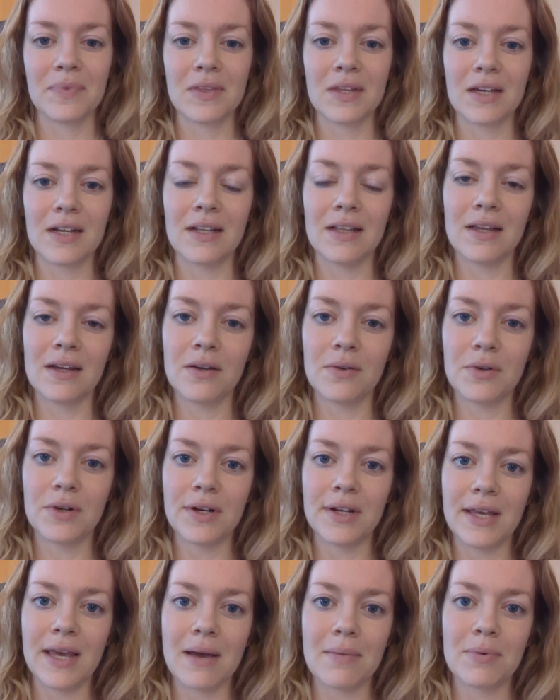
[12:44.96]
Got a lot going
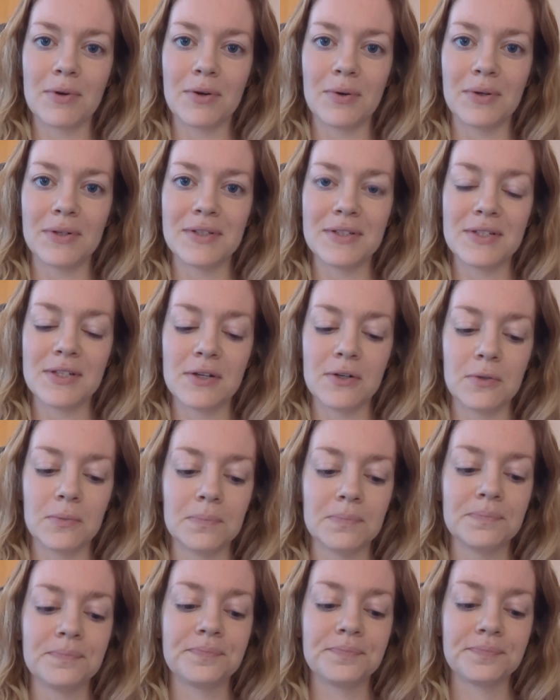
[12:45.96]
on in Capricorn. So
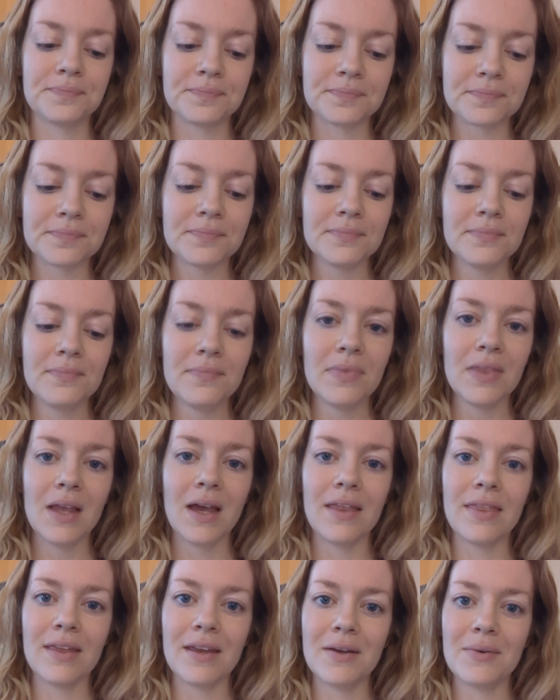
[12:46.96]

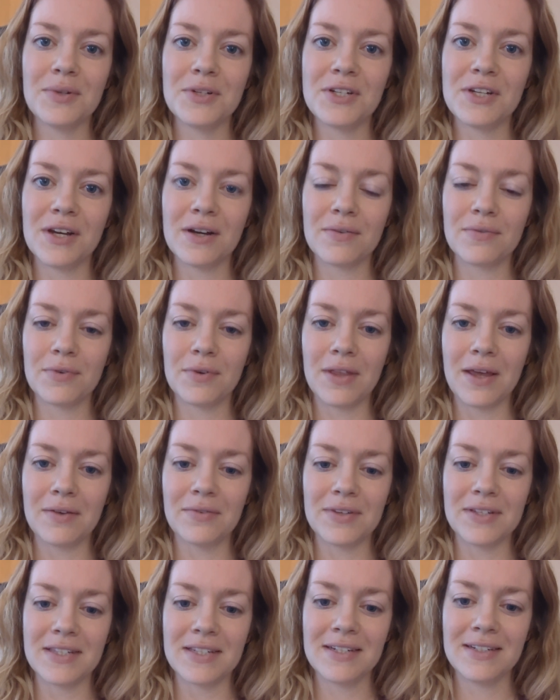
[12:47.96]
I thought I would share for that
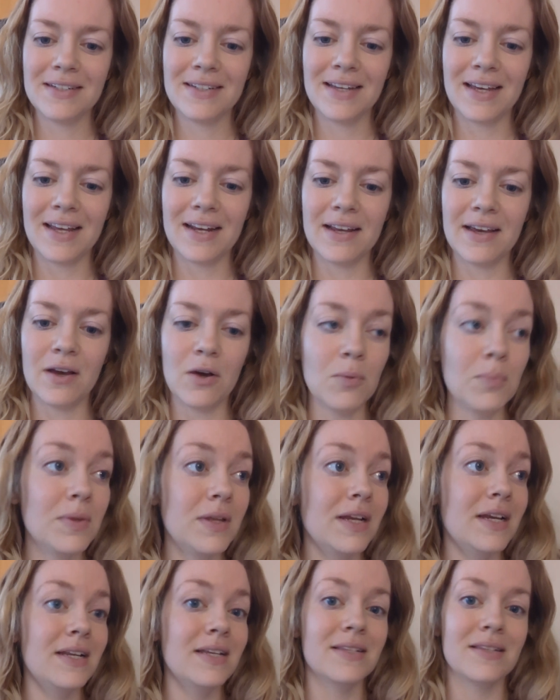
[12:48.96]
reason. And I hope
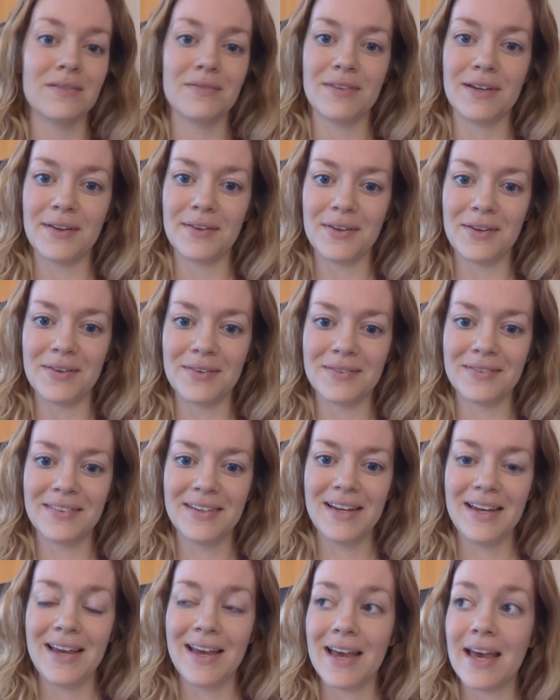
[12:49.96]
that it is of value.
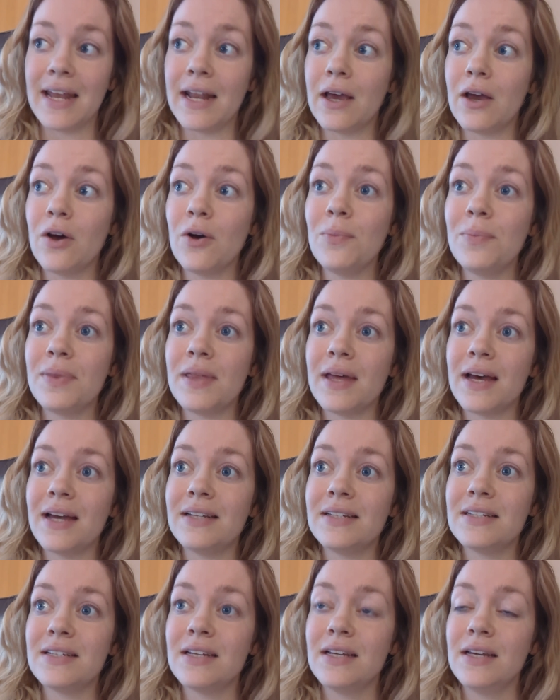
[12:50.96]
And I hope
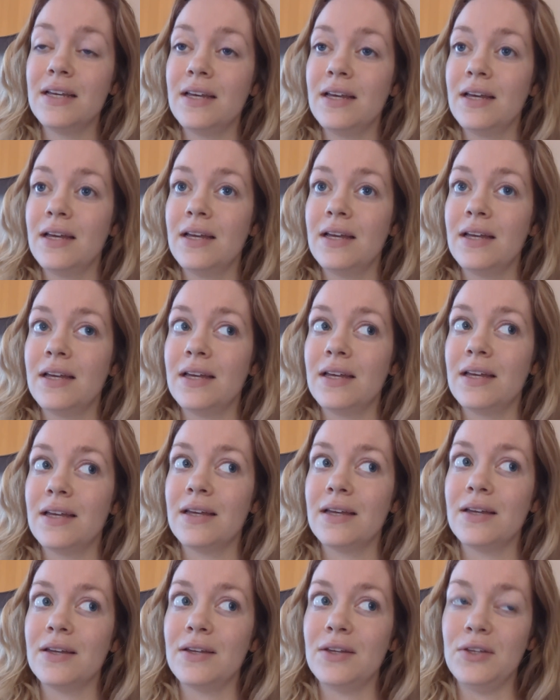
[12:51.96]
that
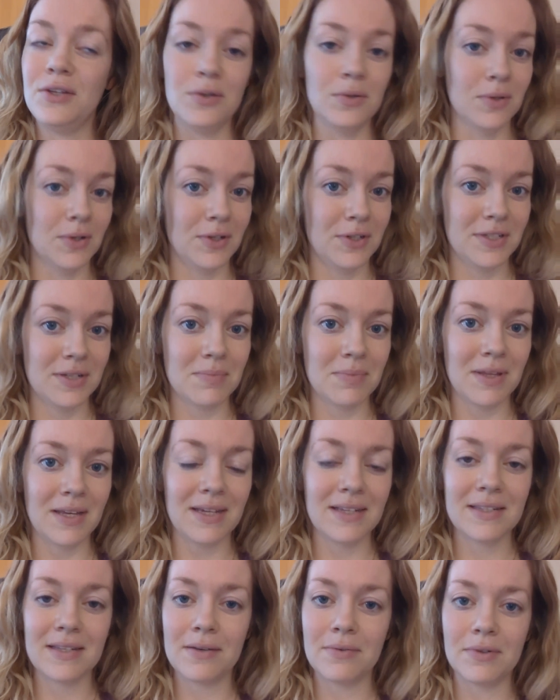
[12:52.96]
you learned some
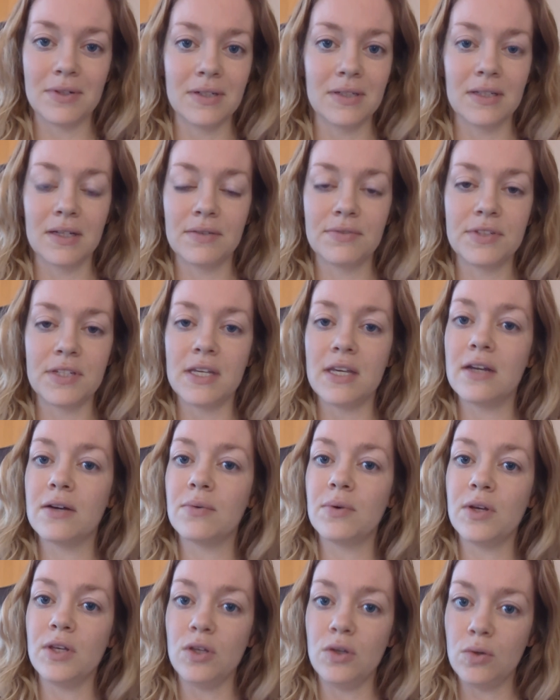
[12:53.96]
things. I would love to hear
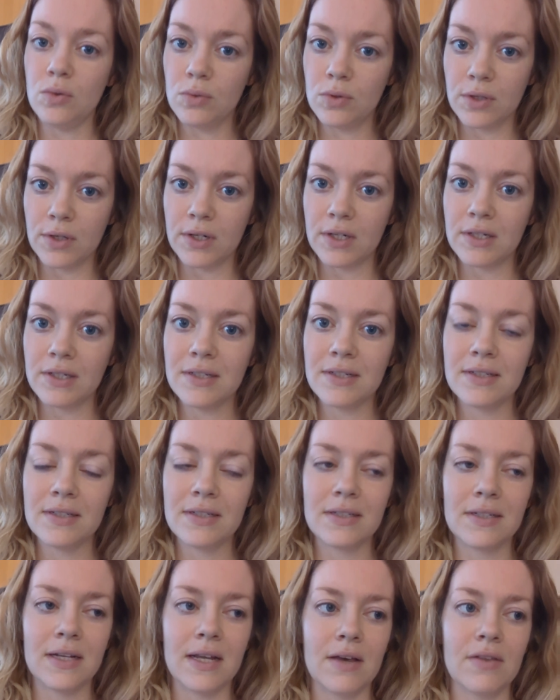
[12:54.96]
what you learned
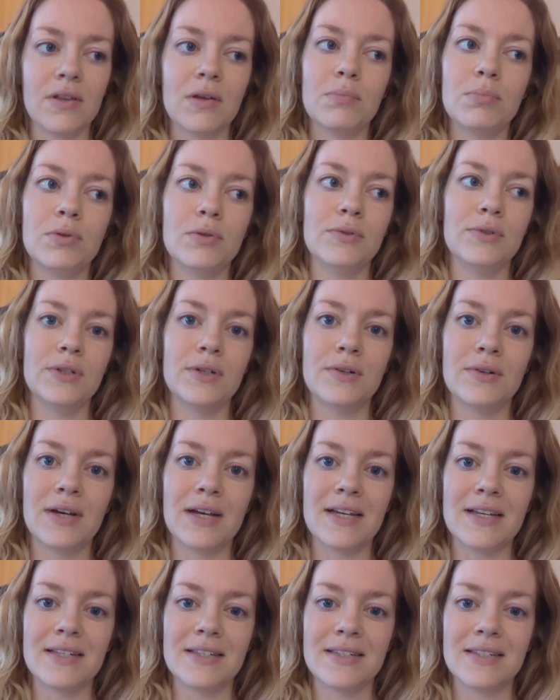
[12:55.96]
now that Pluto
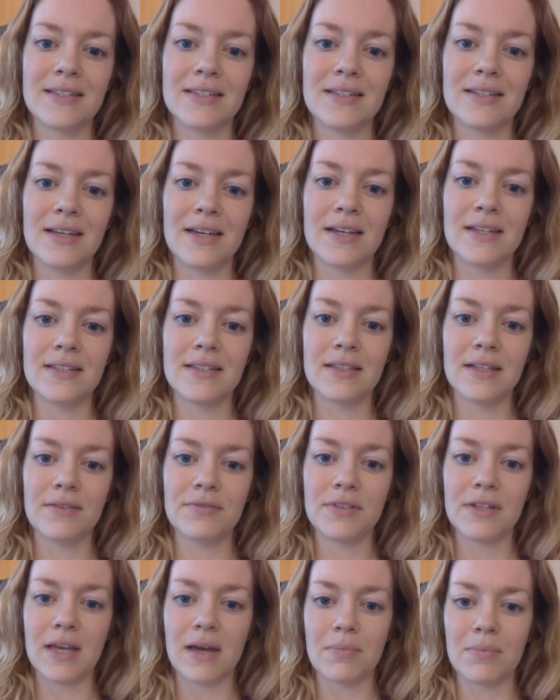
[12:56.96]
has has
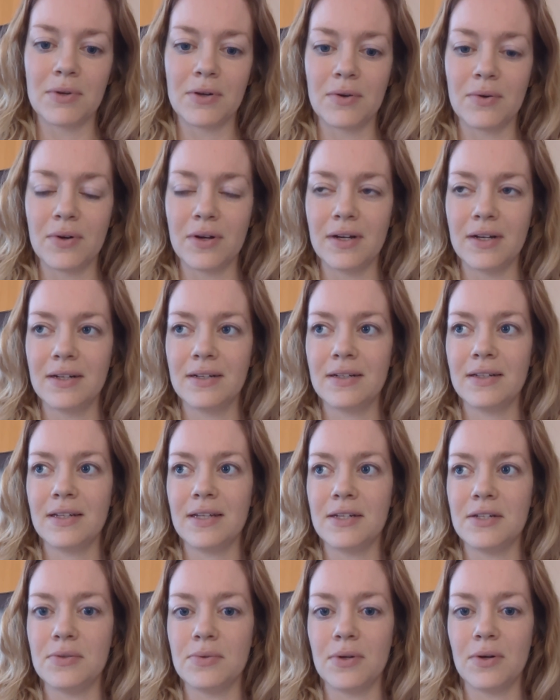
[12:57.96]
left Capricorn
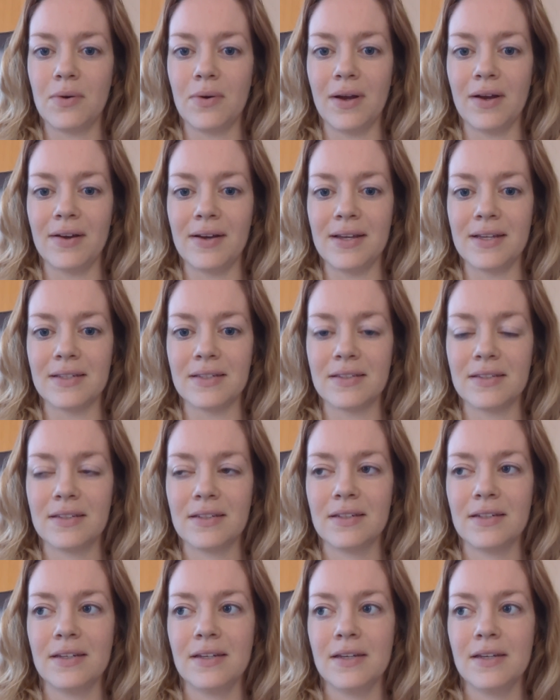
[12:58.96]
into Aquarius.